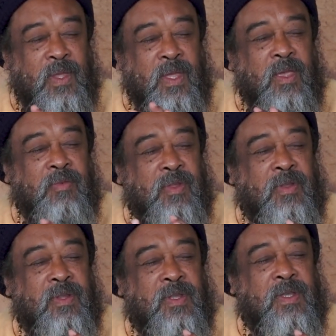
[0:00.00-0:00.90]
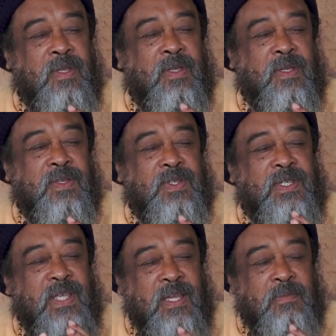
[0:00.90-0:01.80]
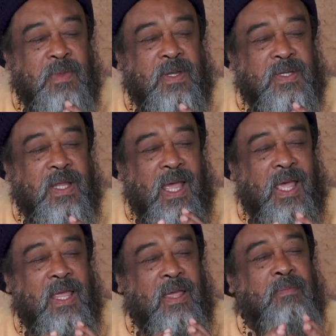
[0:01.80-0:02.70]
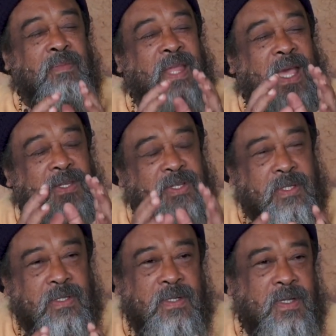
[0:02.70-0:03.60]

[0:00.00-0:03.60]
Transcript: Even the statement, I am that,